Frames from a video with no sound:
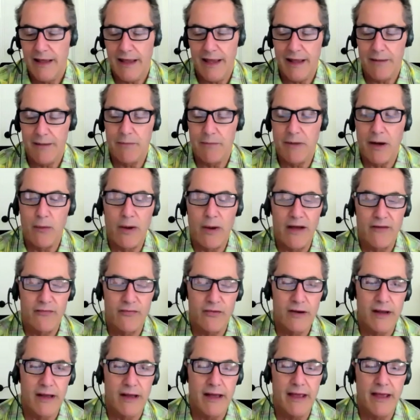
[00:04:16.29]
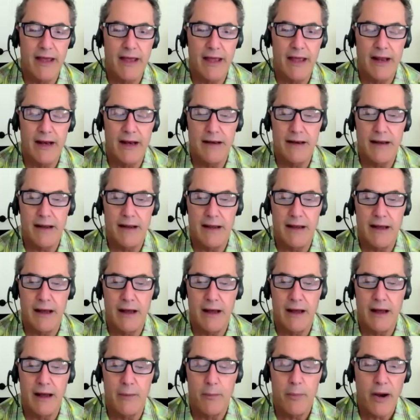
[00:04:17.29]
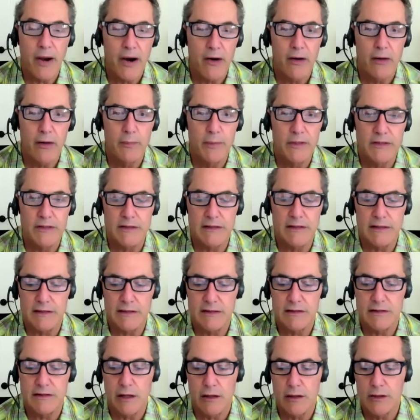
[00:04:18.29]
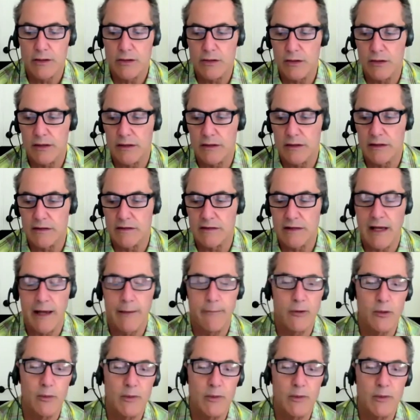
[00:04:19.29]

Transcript: And my wife and I had uh, a, apparel business, Solitude, at the time.